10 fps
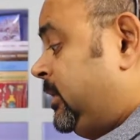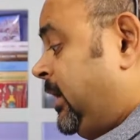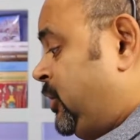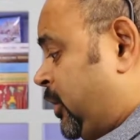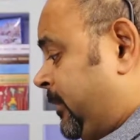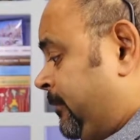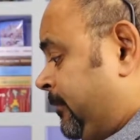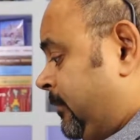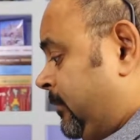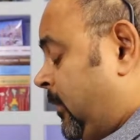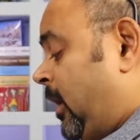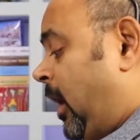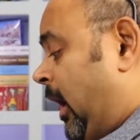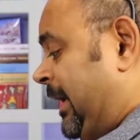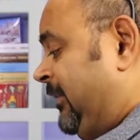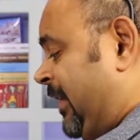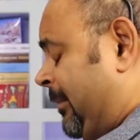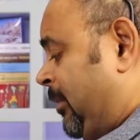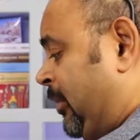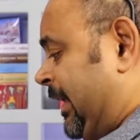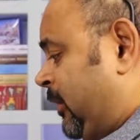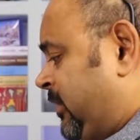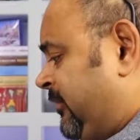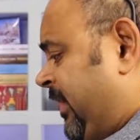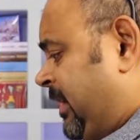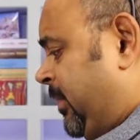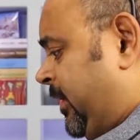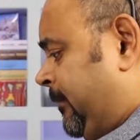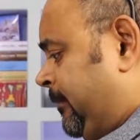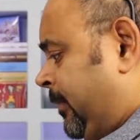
Danger: highly flammable liquid and vapor.